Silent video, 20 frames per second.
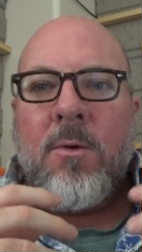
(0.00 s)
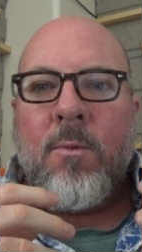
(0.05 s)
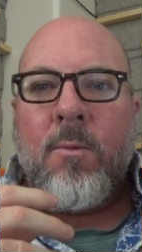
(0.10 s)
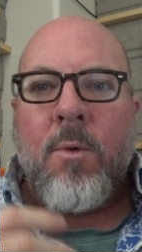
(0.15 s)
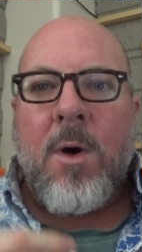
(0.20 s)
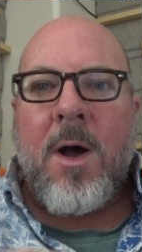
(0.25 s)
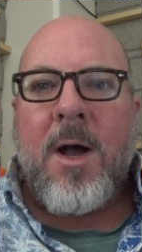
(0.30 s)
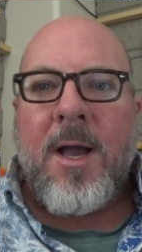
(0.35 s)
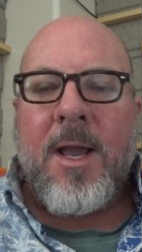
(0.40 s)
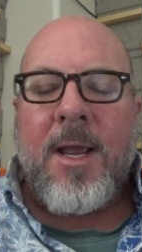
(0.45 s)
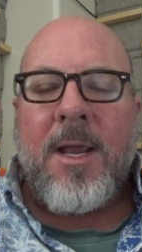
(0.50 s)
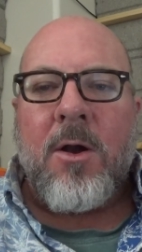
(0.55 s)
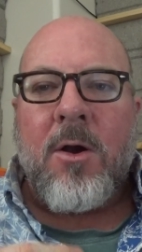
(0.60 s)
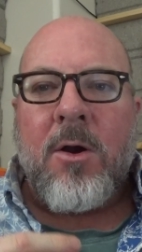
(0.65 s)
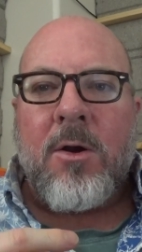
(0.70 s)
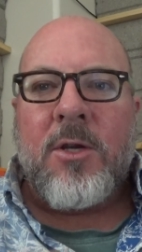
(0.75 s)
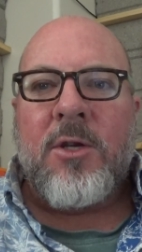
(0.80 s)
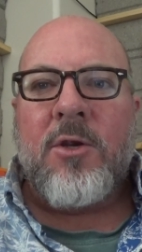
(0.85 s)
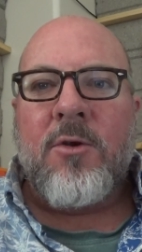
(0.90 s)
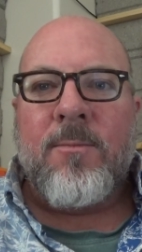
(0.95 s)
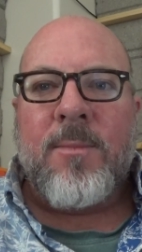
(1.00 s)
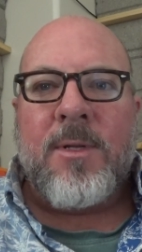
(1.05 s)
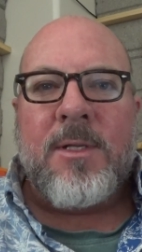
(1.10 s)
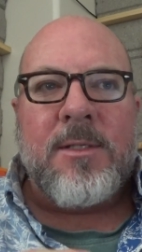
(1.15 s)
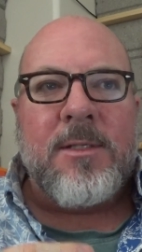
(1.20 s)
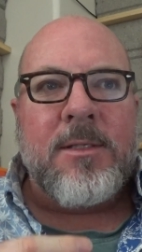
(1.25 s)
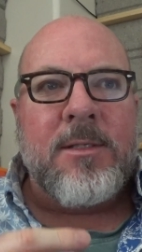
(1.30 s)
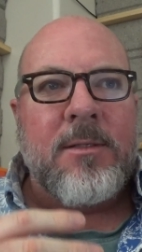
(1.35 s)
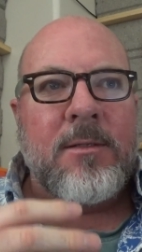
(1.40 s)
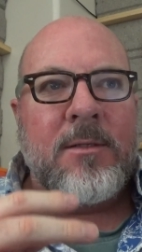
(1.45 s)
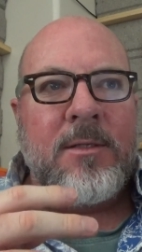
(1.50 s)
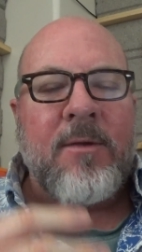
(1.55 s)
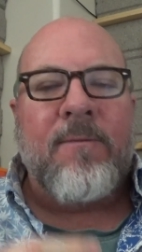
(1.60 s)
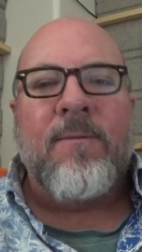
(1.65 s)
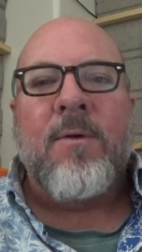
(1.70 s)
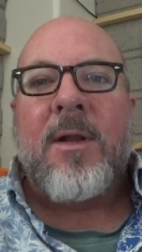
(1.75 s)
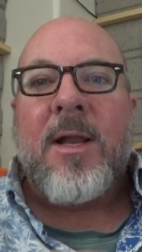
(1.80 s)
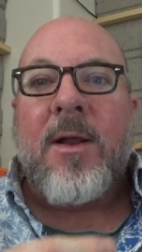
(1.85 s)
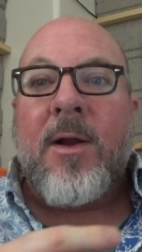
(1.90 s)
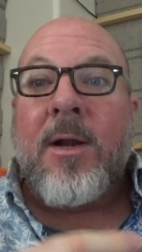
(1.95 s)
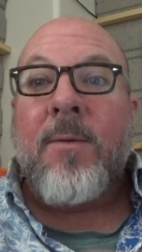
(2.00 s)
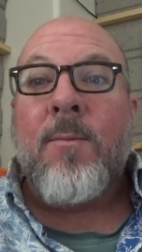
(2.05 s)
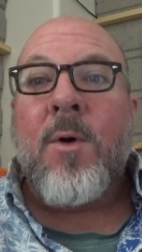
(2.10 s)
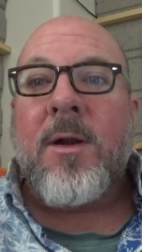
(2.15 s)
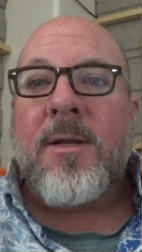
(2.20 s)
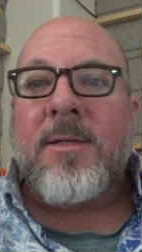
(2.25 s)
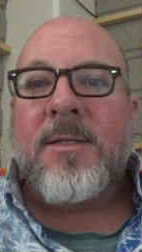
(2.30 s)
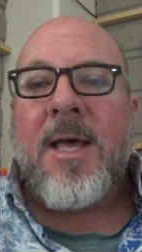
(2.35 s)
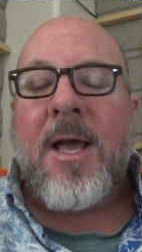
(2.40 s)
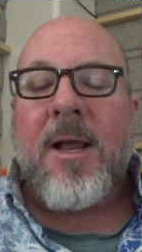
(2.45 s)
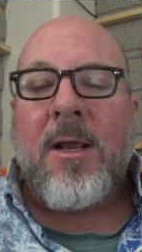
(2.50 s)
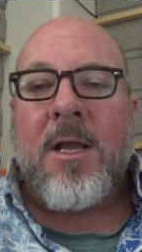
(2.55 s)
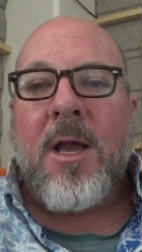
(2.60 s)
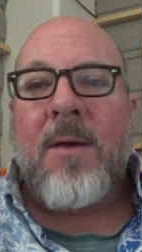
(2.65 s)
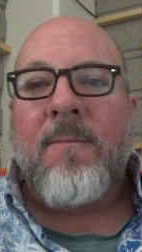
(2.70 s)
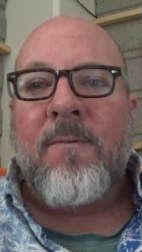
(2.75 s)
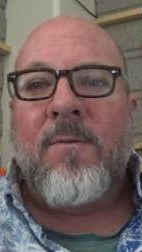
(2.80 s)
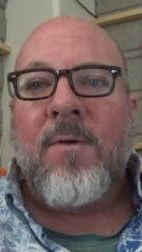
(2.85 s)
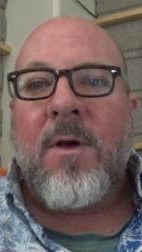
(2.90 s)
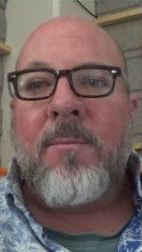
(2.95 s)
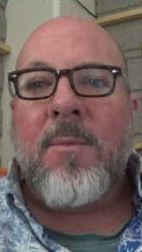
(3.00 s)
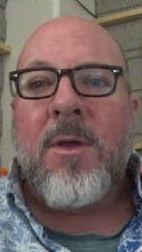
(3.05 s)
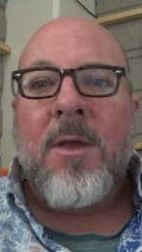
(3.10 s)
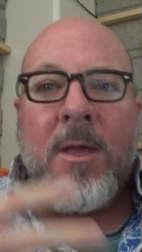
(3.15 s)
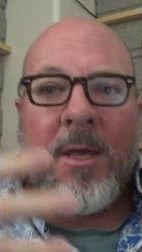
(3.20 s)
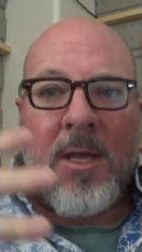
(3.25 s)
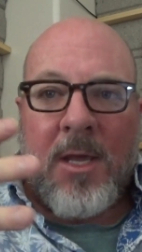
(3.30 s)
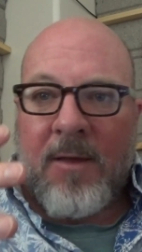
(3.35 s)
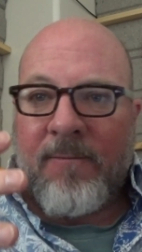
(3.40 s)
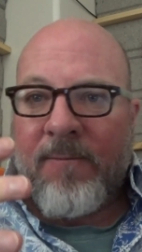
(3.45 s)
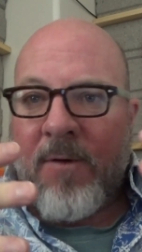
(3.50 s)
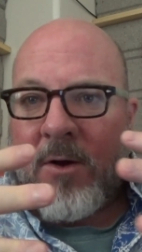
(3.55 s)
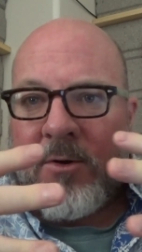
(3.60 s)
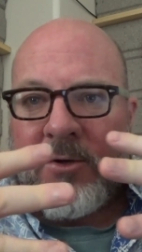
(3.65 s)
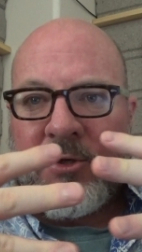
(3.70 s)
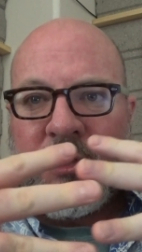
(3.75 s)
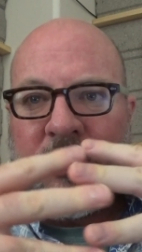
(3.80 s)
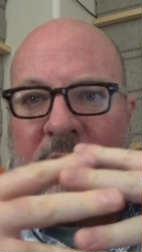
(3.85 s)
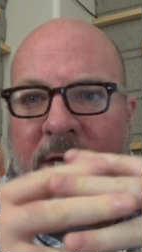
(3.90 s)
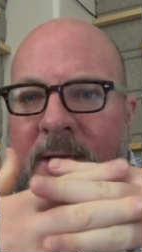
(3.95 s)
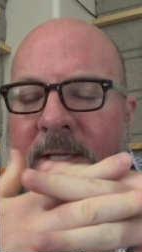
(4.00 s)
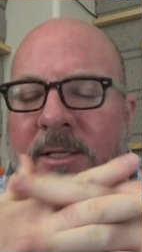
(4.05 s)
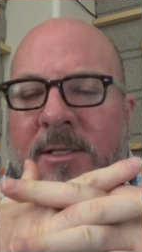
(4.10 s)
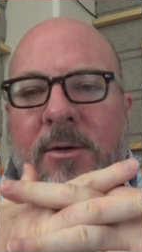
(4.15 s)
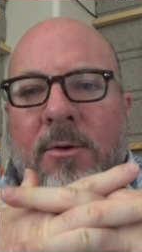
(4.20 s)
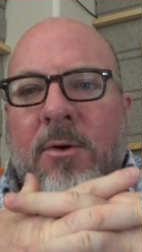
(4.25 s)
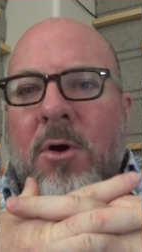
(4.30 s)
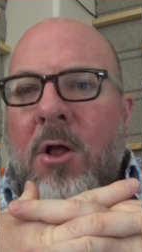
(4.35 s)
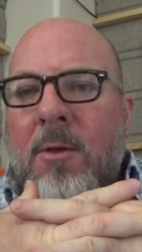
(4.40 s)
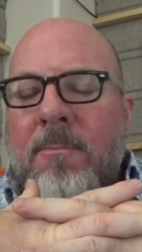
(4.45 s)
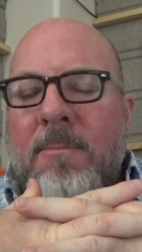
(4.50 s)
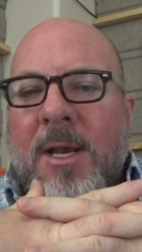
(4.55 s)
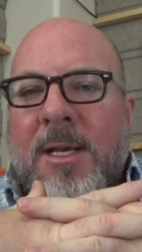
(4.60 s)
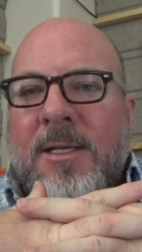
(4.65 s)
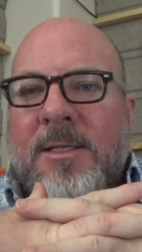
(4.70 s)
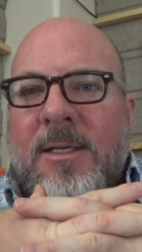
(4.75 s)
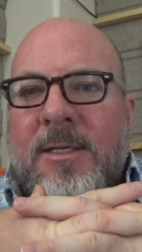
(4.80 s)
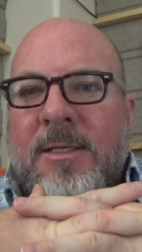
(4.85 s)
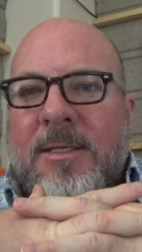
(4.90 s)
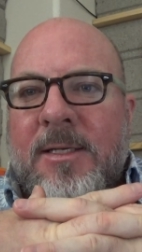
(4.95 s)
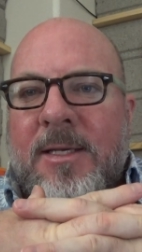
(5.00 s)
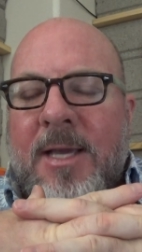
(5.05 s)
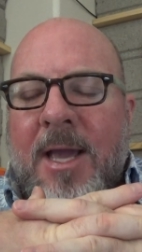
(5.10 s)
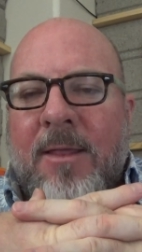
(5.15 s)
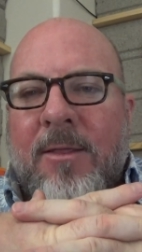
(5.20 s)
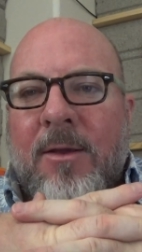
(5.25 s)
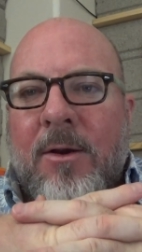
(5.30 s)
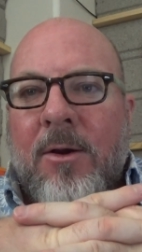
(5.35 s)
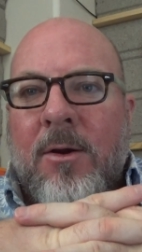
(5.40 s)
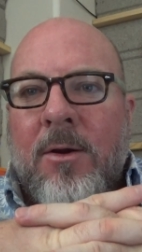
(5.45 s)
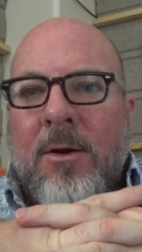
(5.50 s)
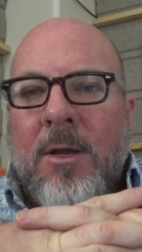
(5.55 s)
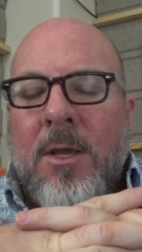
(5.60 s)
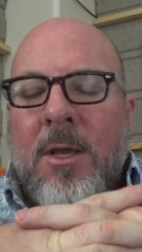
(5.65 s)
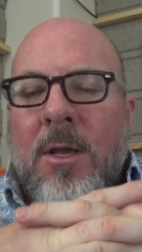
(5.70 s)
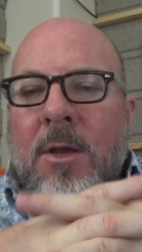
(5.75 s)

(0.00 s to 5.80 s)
Why are humans different? Where does that come from? If our genes are all mixing together,